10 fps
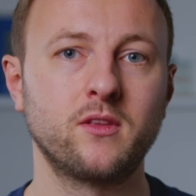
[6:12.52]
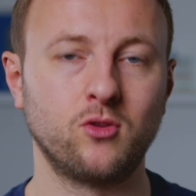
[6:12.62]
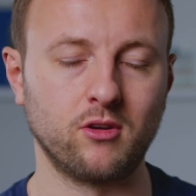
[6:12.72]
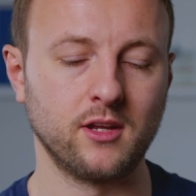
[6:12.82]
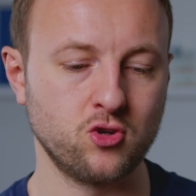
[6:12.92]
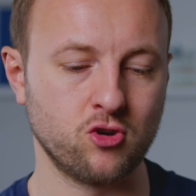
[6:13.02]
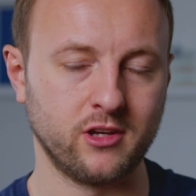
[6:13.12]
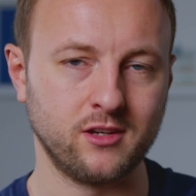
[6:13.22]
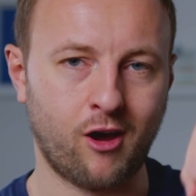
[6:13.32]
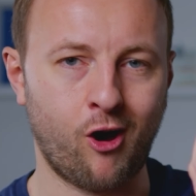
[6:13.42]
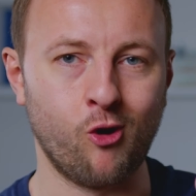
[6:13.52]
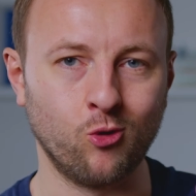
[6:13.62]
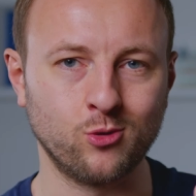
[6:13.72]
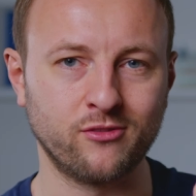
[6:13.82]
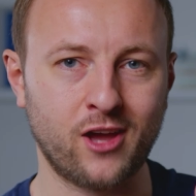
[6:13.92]
not literally a
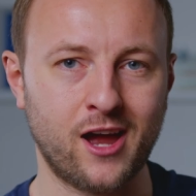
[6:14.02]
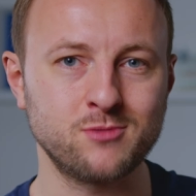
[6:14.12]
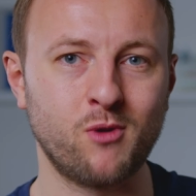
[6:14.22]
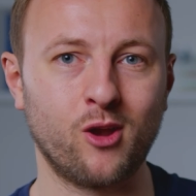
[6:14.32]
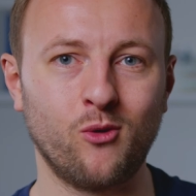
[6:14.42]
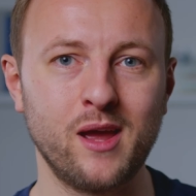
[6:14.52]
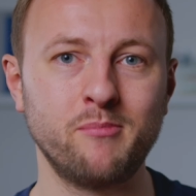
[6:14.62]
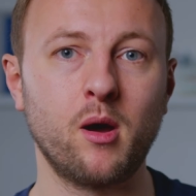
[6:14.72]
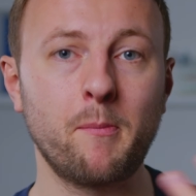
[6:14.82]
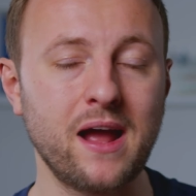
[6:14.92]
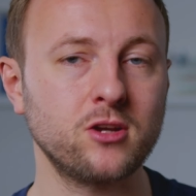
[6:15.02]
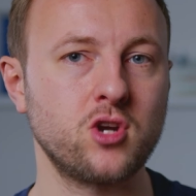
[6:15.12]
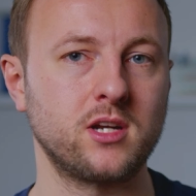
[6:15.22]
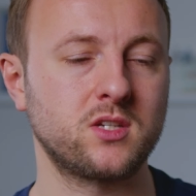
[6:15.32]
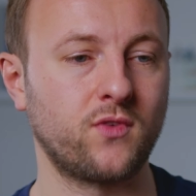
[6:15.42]
holder of cash, by the way, but a bank
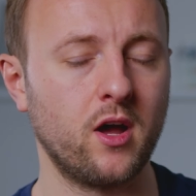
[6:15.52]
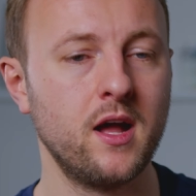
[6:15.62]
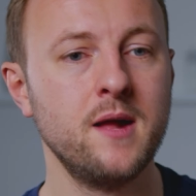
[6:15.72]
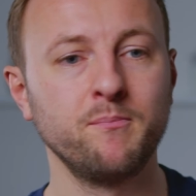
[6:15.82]
transfer.